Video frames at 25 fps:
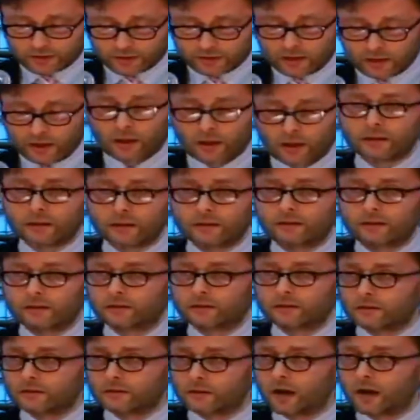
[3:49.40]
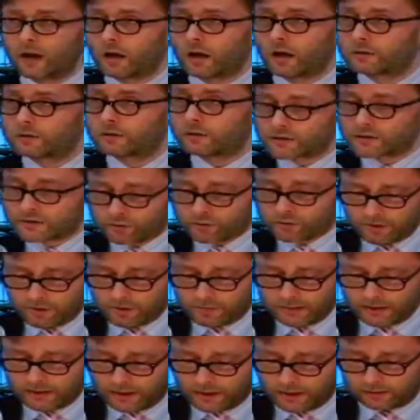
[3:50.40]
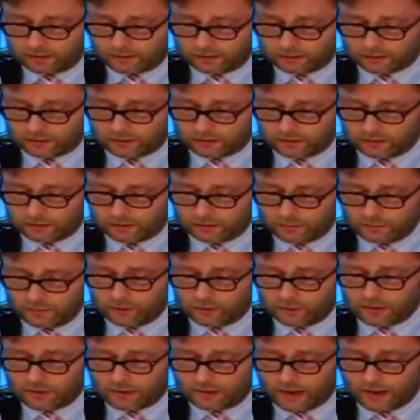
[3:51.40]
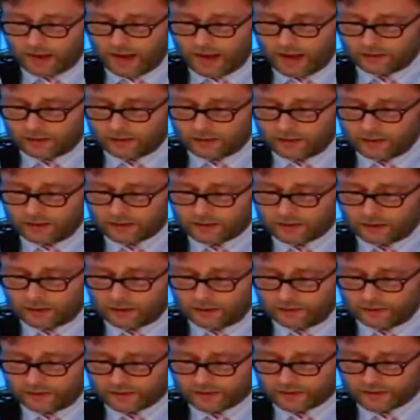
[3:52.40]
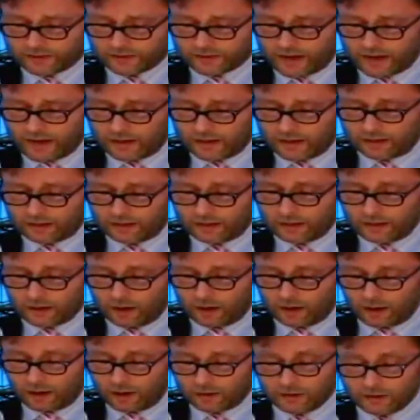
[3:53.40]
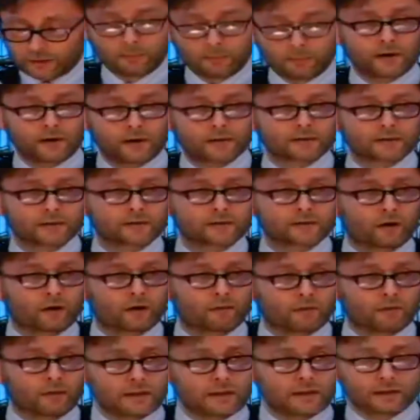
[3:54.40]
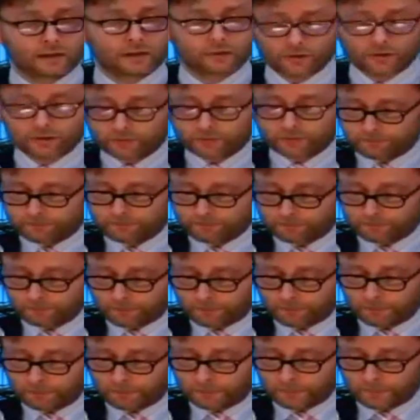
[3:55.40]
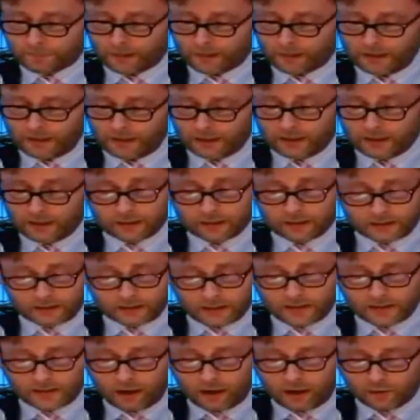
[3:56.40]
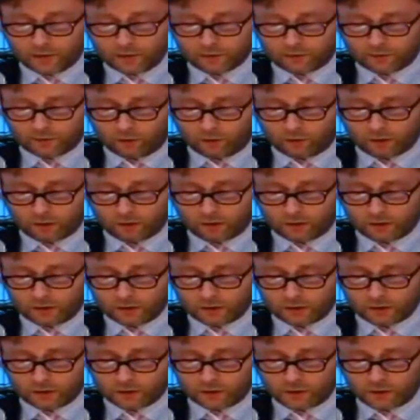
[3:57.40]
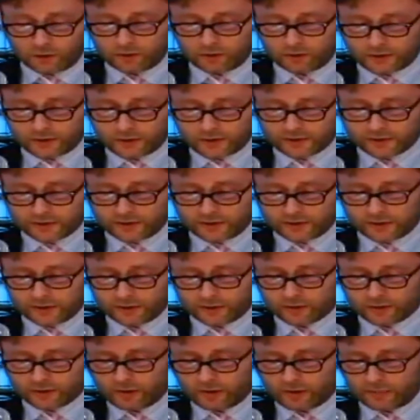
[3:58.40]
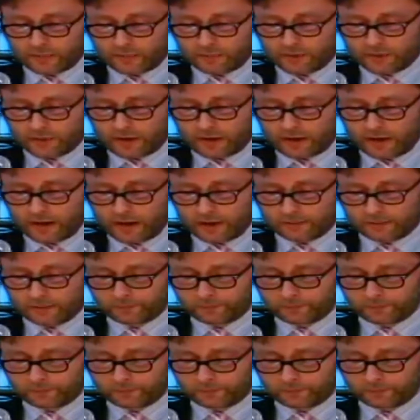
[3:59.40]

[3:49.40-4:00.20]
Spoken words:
Nadal, therefore, during his visit to Iberia, admitted a handful of converso candidates, and in a heated debate over the admission